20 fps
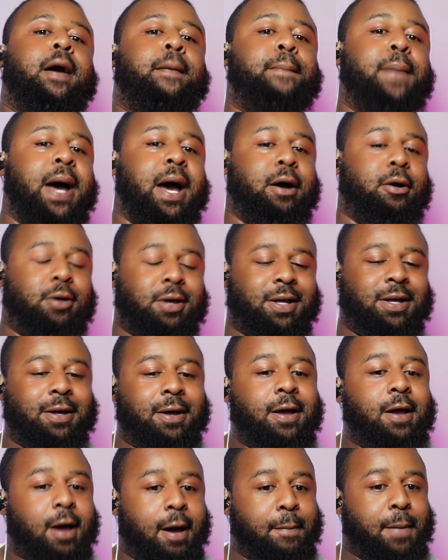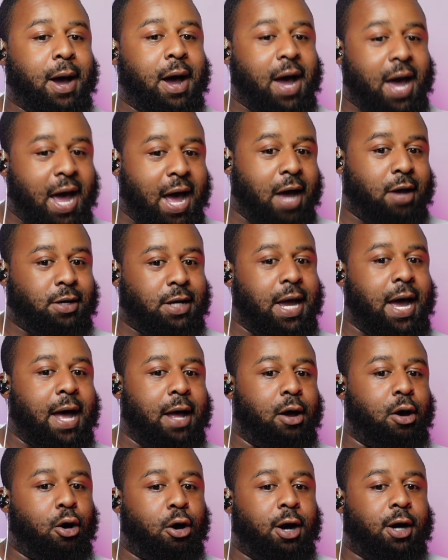bro, you don't
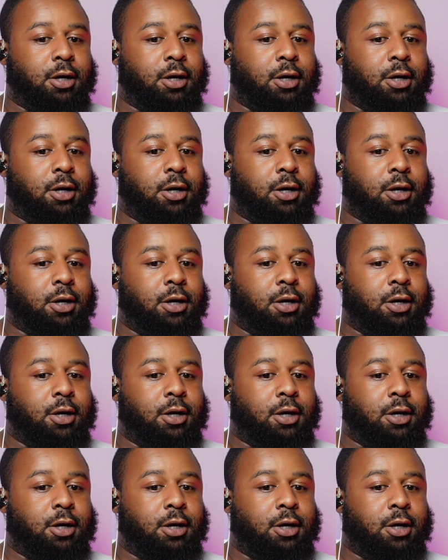be